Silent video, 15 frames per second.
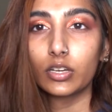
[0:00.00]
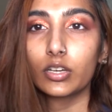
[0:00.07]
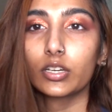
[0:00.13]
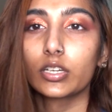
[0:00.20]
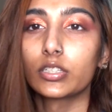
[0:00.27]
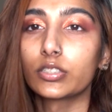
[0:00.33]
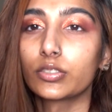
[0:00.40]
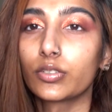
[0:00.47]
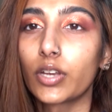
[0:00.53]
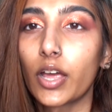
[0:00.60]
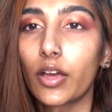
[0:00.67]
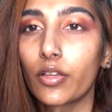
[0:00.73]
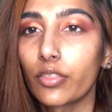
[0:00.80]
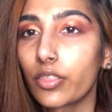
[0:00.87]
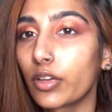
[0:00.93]
Okay, so
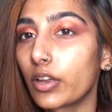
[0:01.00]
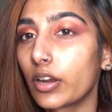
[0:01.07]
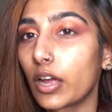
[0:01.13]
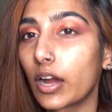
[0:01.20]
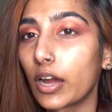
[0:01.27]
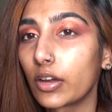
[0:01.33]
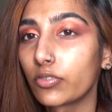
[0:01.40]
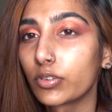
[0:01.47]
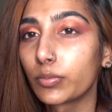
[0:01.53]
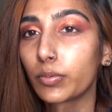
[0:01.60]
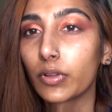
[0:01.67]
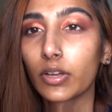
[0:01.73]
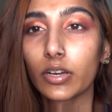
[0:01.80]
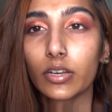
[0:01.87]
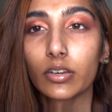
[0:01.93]
now that I have
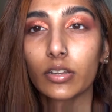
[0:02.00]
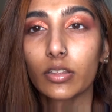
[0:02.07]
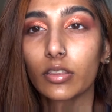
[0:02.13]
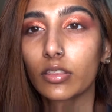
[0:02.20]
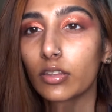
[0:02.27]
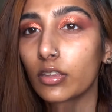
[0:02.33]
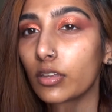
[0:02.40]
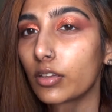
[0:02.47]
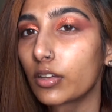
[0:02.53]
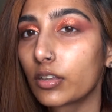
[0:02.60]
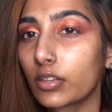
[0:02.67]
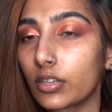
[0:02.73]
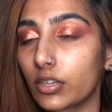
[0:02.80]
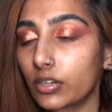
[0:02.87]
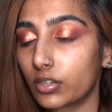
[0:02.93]
applied the
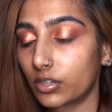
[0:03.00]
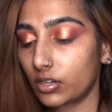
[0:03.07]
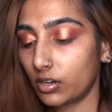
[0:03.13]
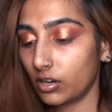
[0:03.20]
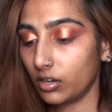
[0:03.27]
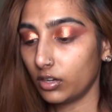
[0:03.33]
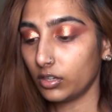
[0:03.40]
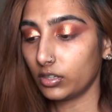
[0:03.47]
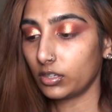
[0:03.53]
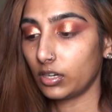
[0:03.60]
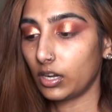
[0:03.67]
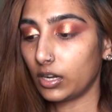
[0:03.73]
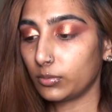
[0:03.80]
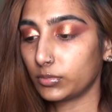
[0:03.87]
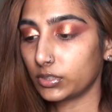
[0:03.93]
glitter on,
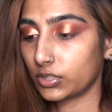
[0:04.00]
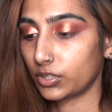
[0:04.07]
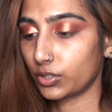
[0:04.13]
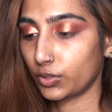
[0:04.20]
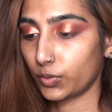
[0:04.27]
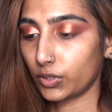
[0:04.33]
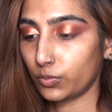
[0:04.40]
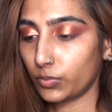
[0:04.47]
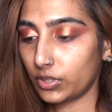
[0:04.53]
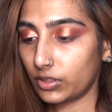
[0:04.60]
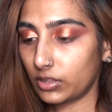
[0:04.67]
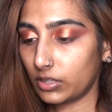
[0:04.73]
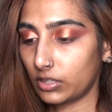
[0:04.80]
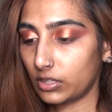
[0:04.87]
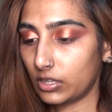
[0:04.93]
I'm just going to go in
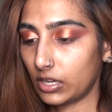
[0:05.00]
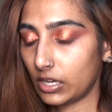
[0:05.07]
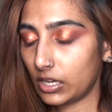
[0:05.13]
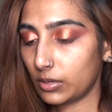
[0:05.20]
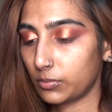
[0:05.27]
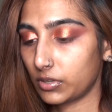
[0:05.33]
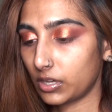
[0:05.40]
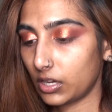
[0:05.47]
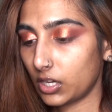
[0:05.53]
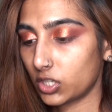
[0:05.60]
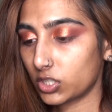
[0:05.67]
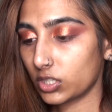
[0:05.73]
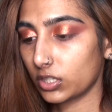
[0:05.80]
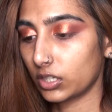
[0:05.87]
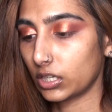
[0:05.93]
with the
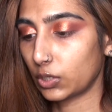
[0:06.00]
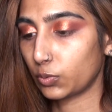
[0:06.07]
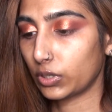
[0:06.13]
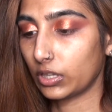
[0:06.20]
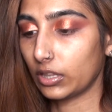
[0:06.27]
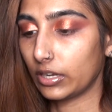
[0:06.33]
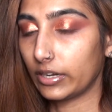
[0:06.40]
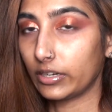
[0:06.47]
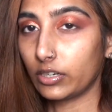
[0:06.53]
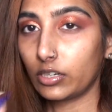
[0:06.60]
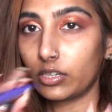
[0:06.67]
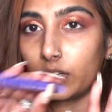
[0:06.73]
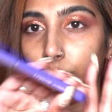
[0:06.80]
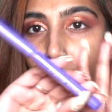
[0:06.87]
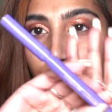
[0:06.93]
ABH liquid liner.